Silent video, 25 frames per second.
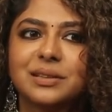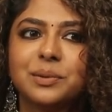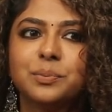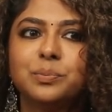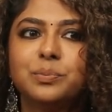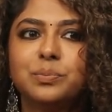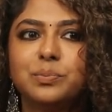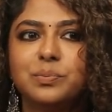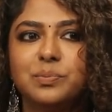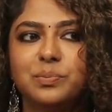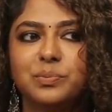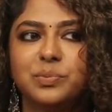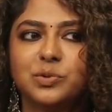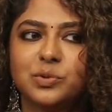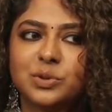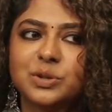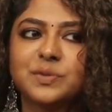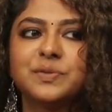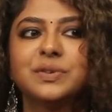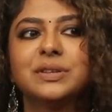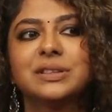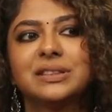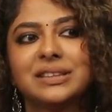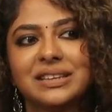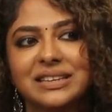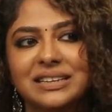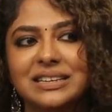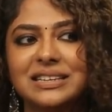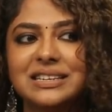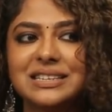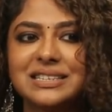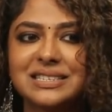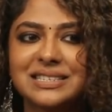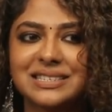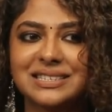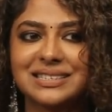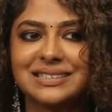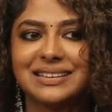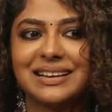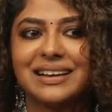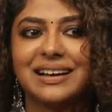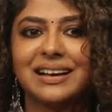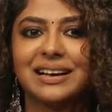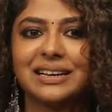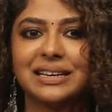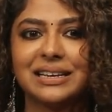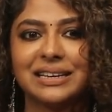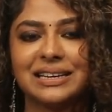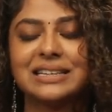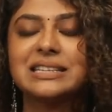the beautiful thing is
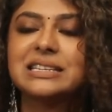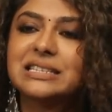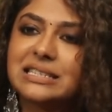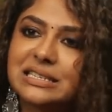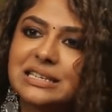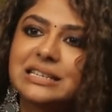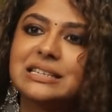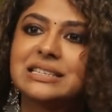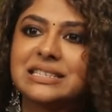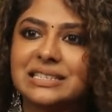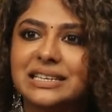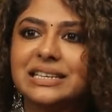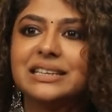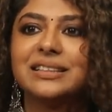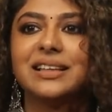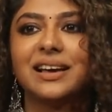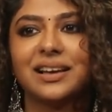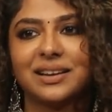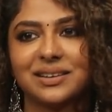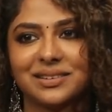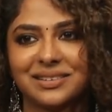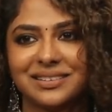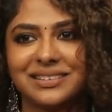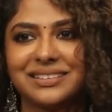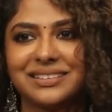I can still see that.